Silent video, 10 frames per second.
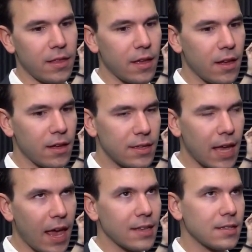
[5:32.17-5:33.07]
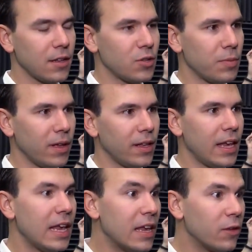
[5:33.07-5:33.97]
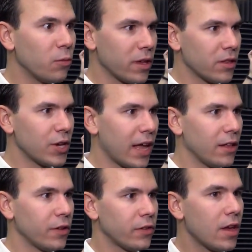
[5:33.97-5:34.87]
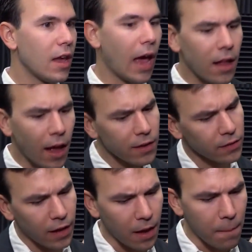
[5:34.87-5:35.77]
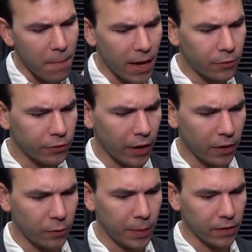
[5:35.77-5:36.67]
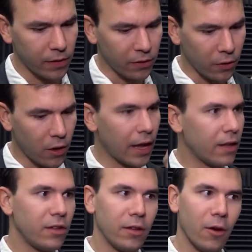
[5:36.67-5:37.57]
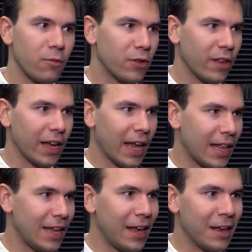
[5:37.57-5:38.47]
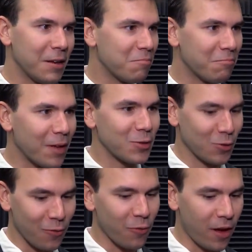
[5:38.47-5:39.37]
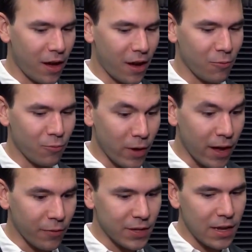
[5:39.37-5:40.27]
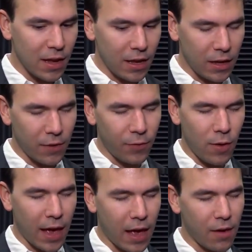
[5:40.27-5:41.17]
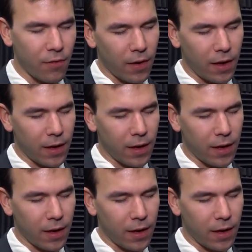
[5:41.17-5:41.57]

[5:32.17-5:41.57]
the text legibility is one of the challenges. It's not a major challenge because as long as, just like any sort of Rift, if you have